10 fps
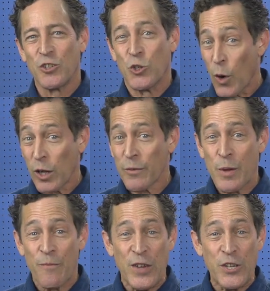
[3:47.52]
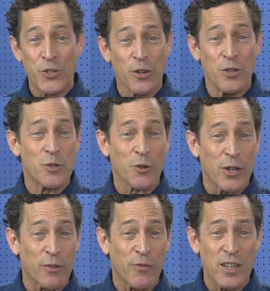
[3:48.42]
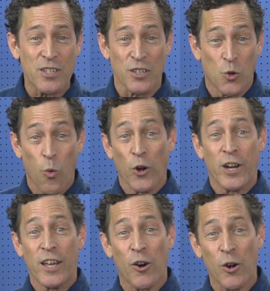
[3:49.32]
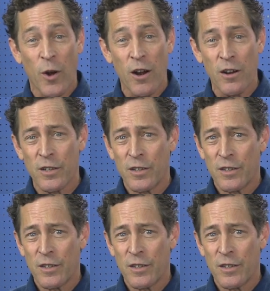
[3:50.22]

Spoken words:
Do all of them feature a user interface and coordinate hardware?